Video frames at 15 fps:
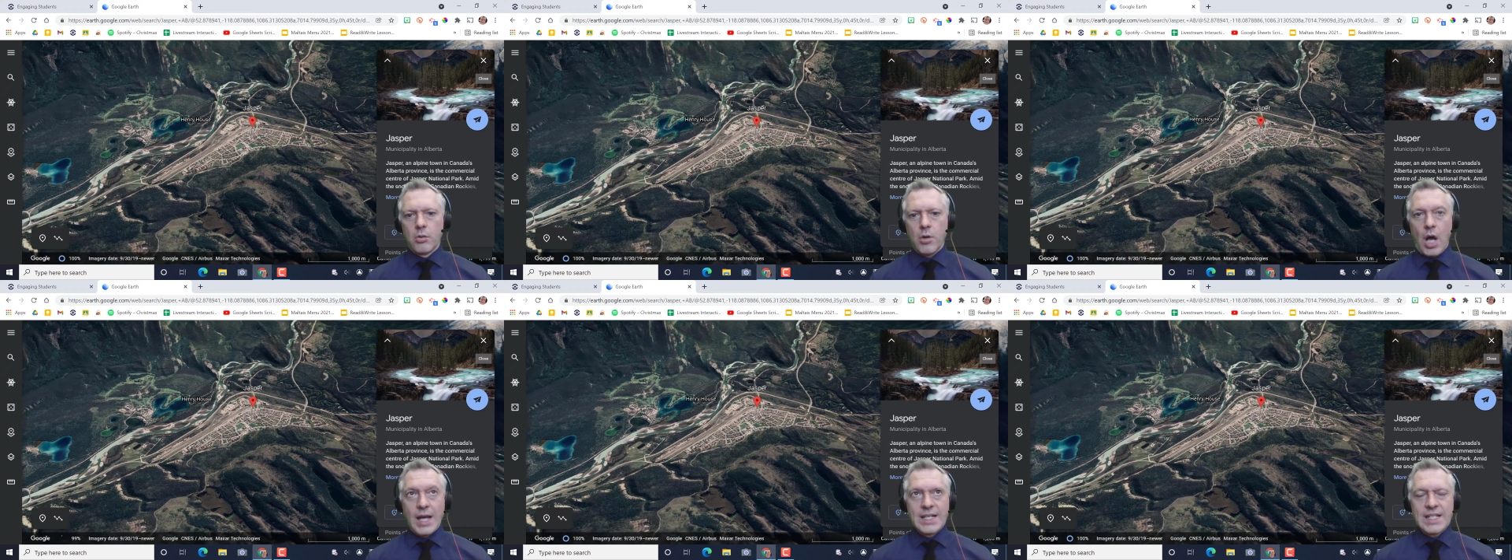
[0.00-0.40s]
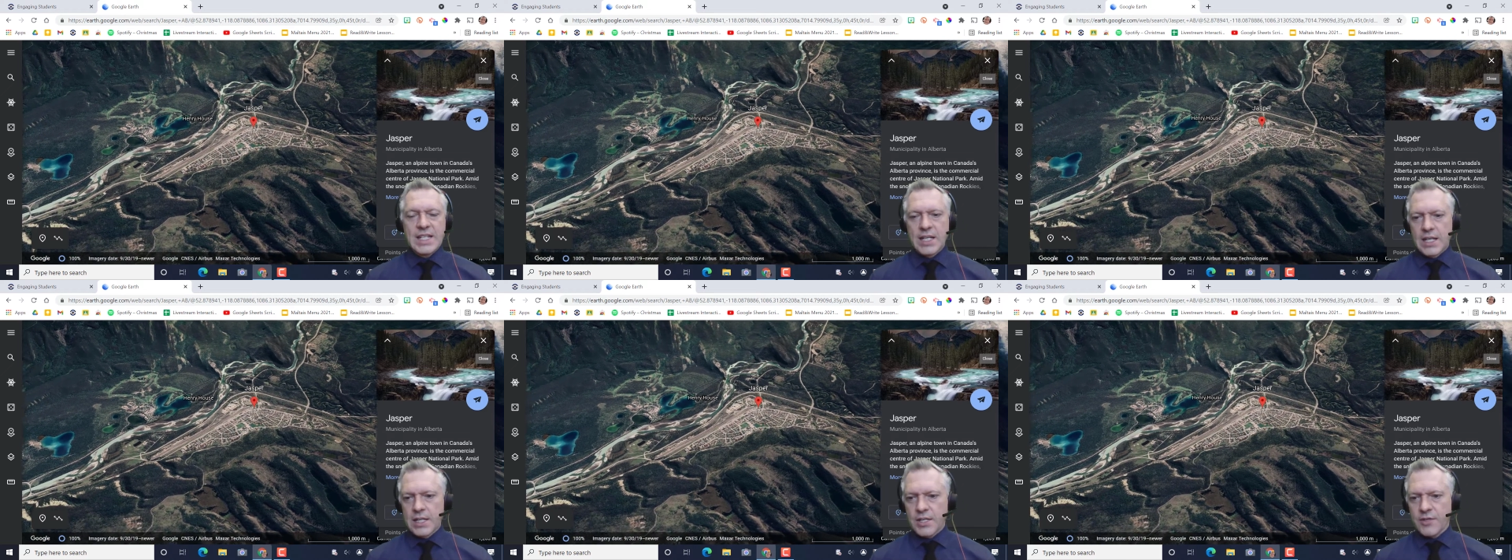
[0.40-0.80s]

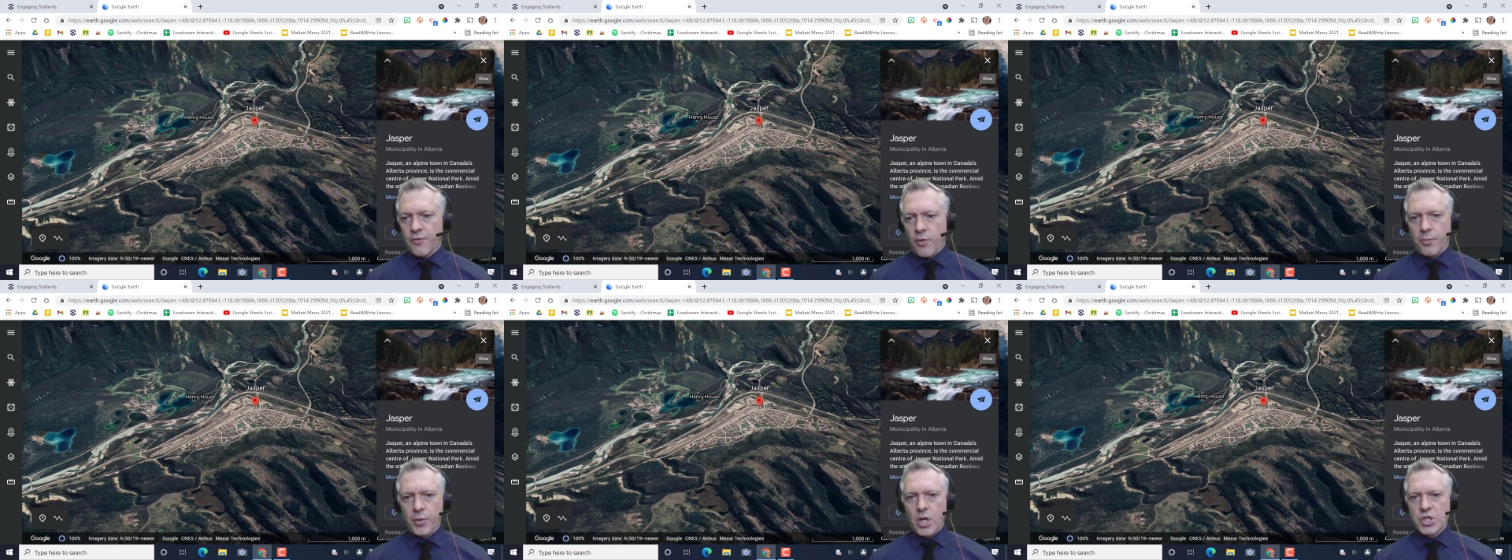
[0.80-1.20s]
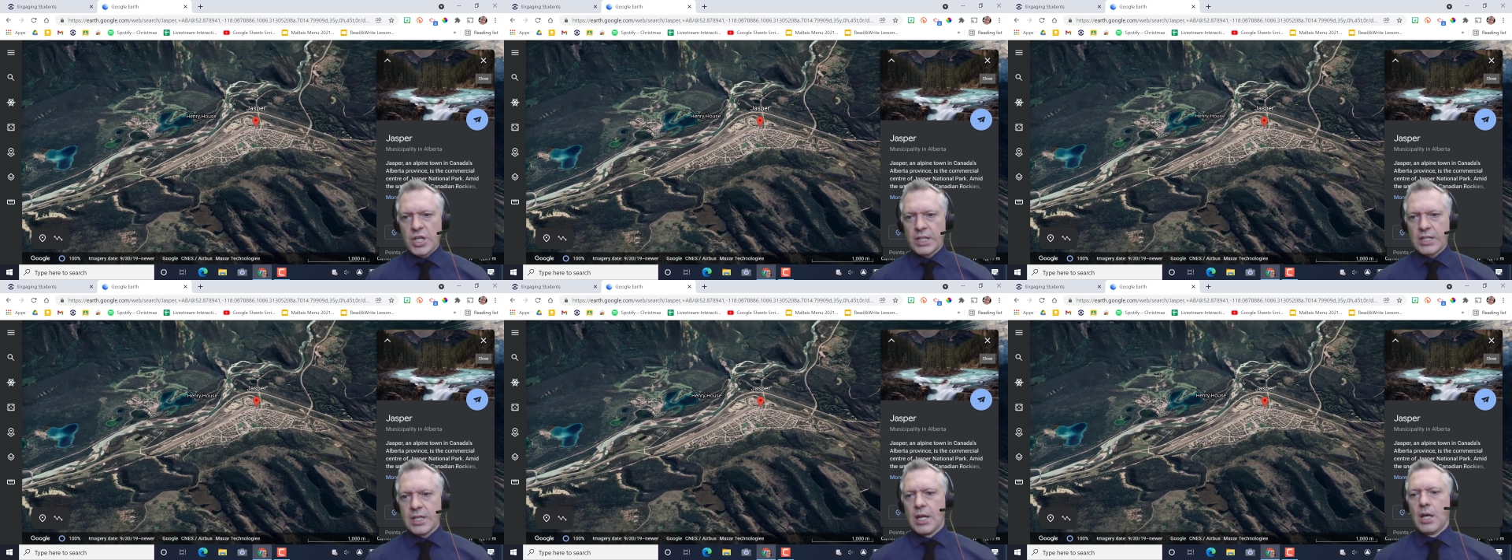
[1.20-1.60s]
idea is for the
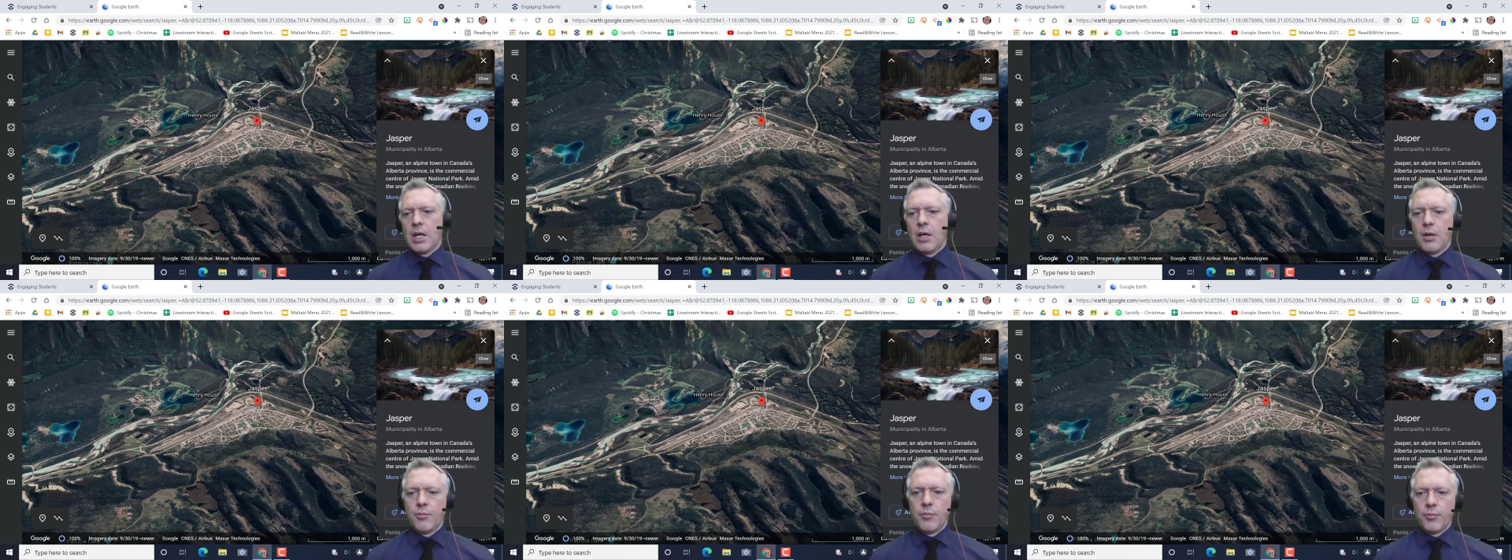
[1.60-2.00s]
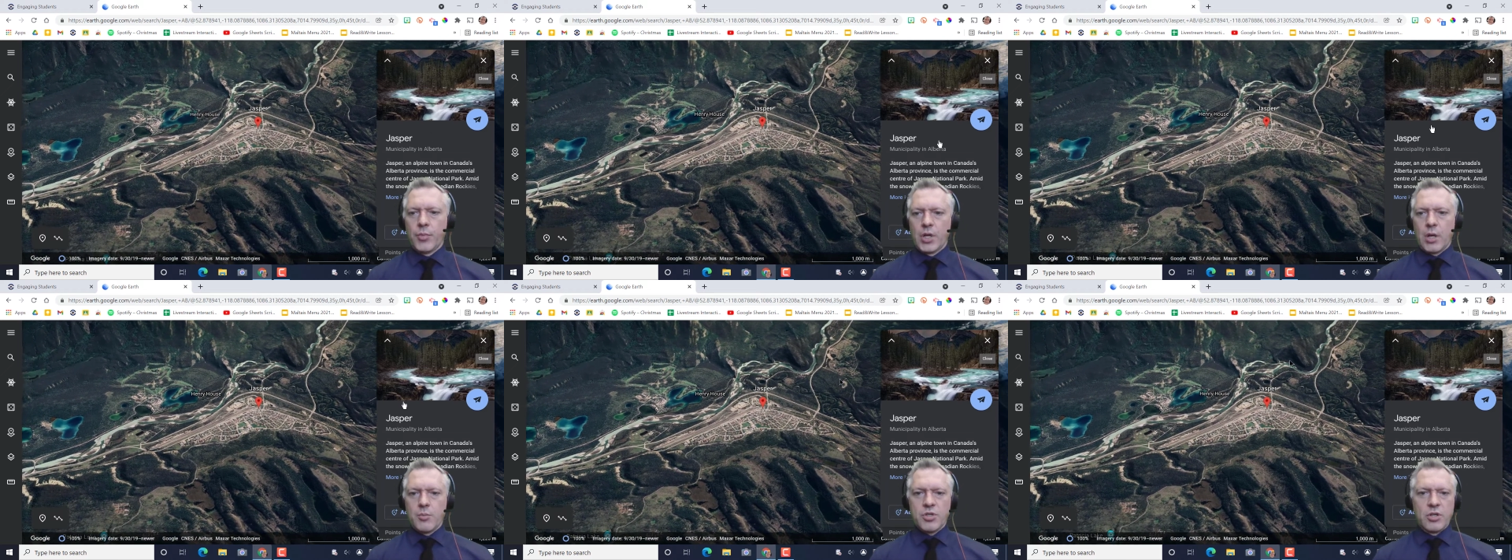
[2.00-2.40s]
project.
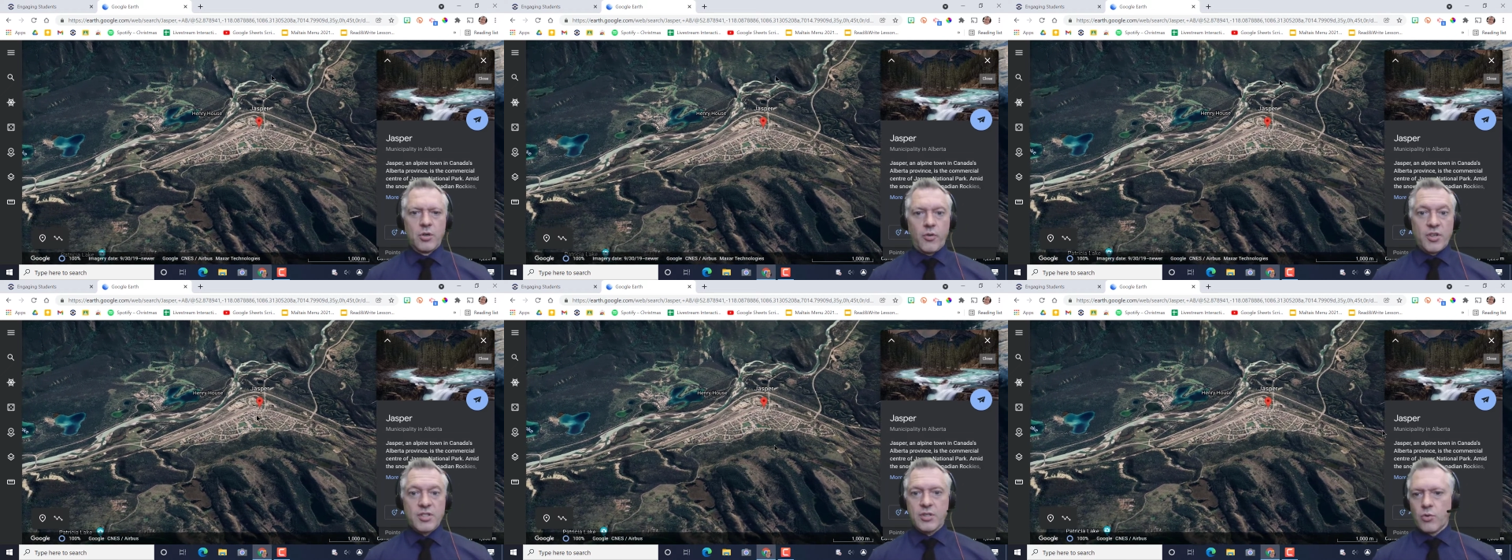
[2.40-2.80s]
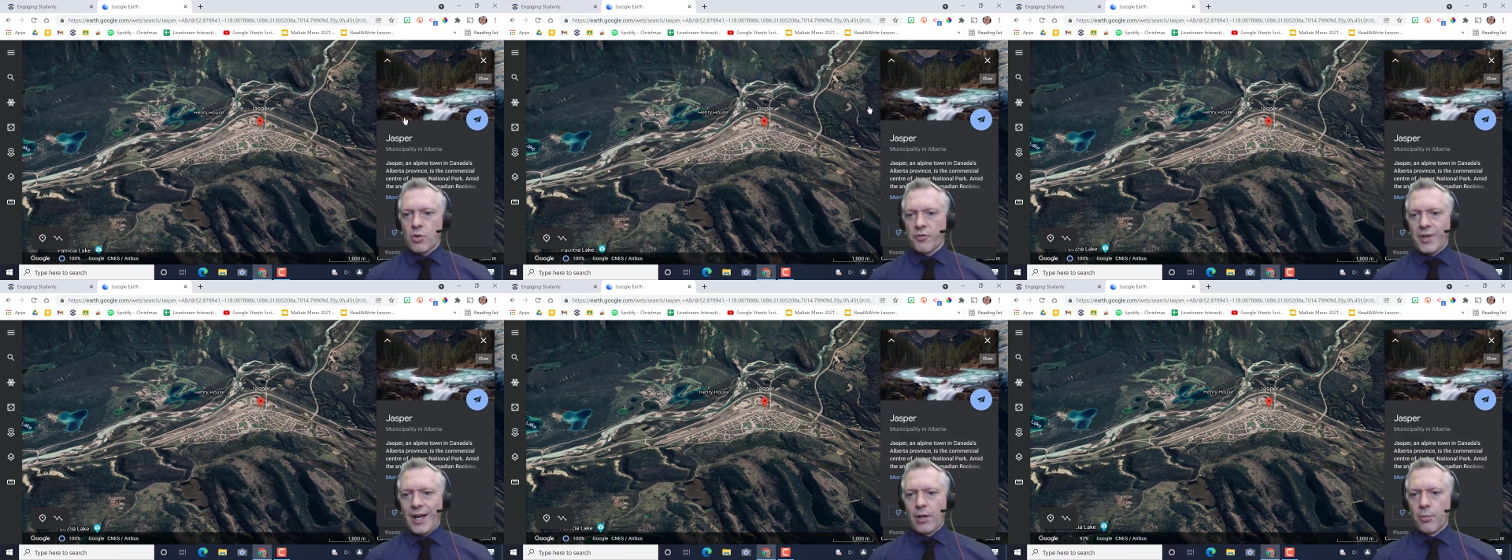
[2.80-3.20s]
But I'm just going to do this sort
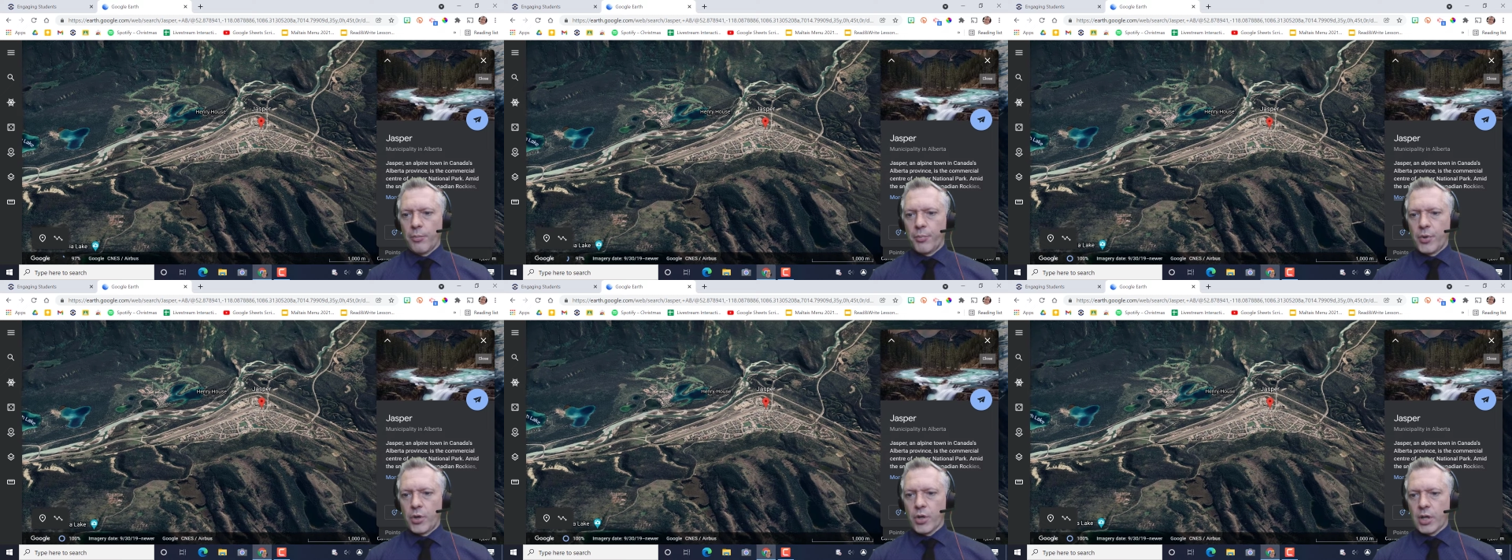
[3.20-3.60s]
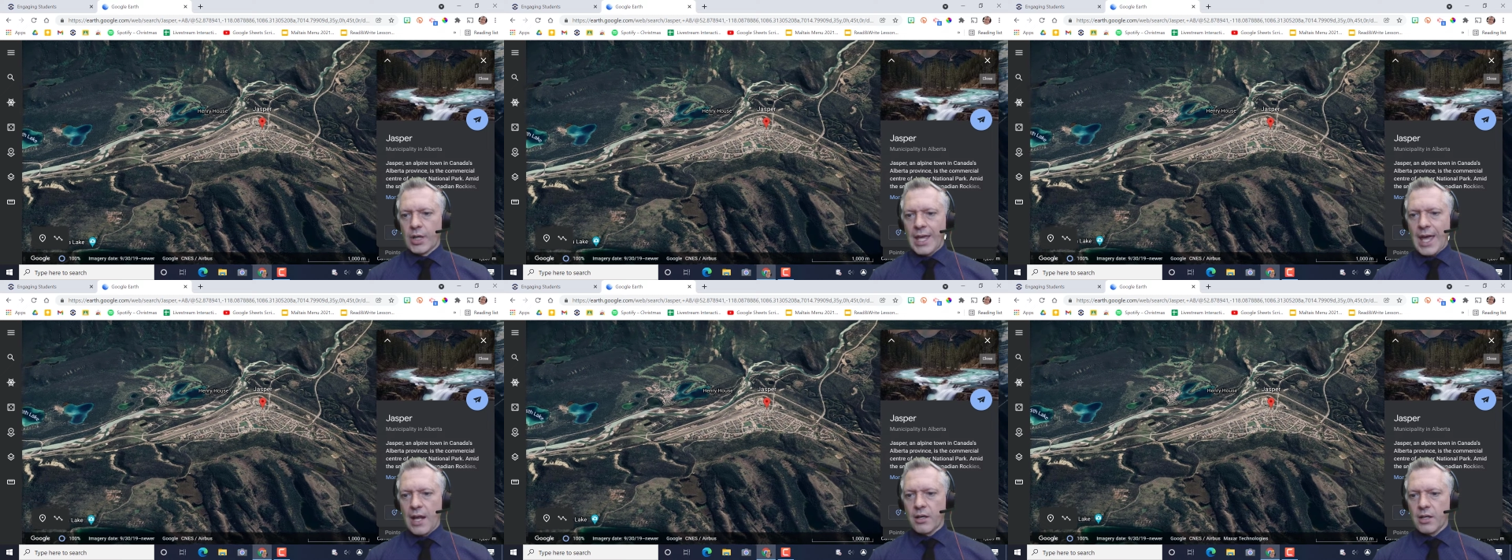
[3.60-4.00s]
of Alberta,
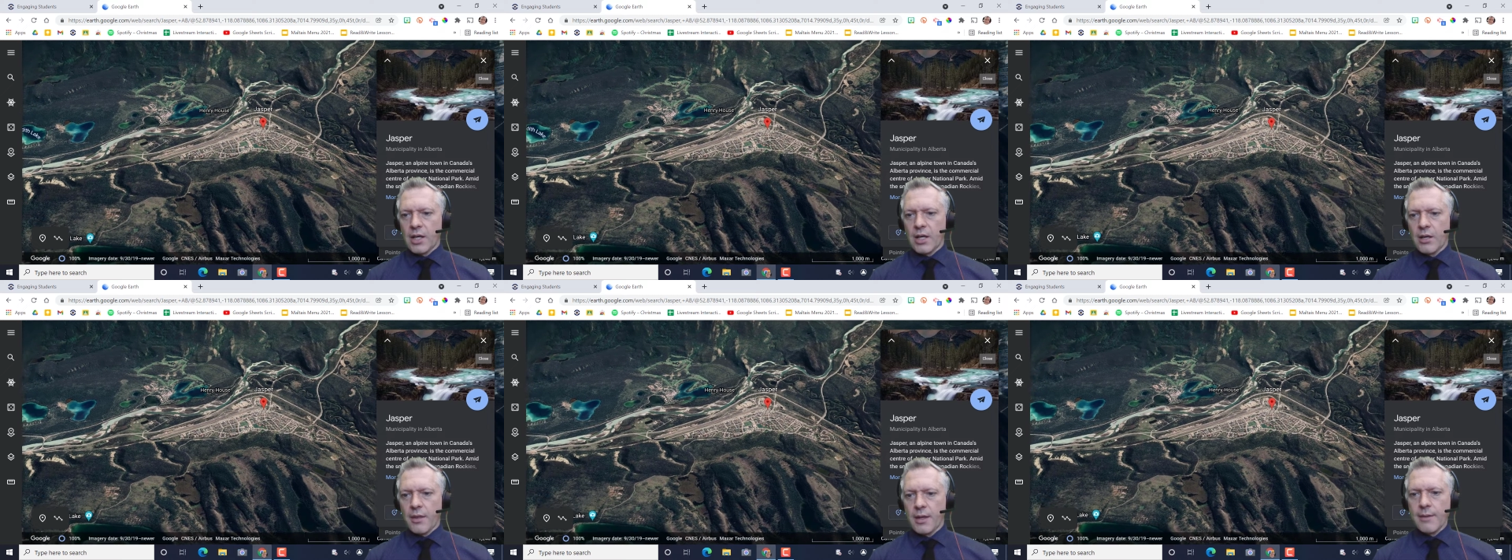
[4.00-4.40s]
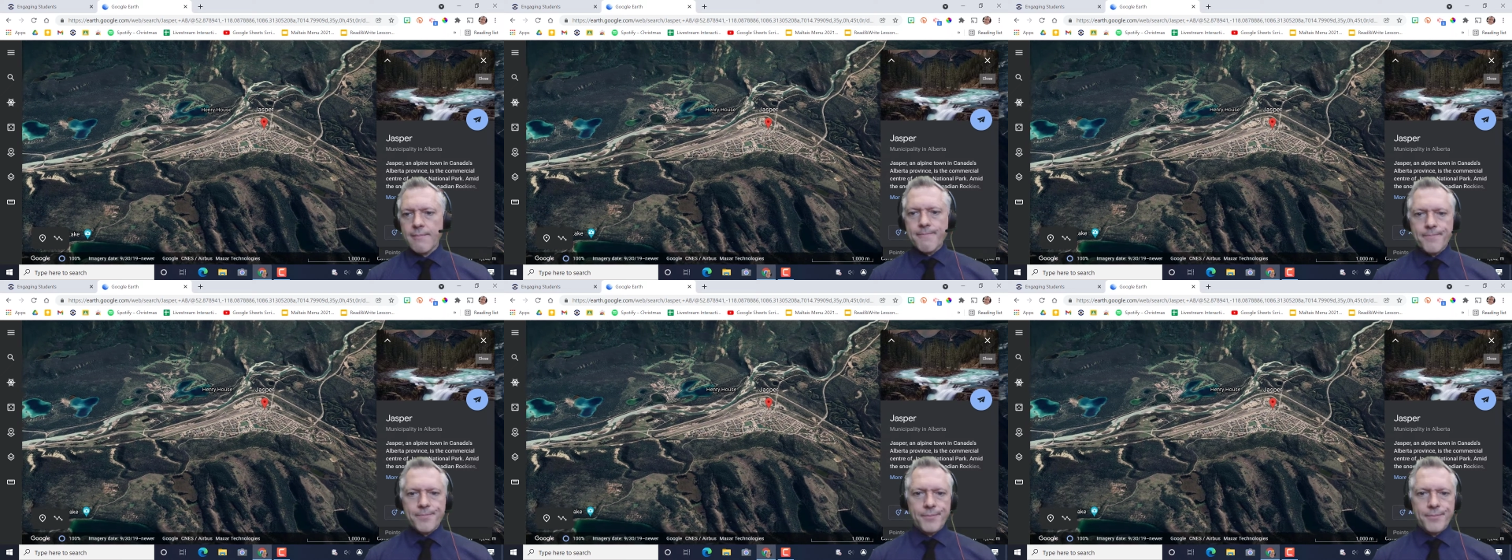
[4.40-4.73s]
Canada kind of thing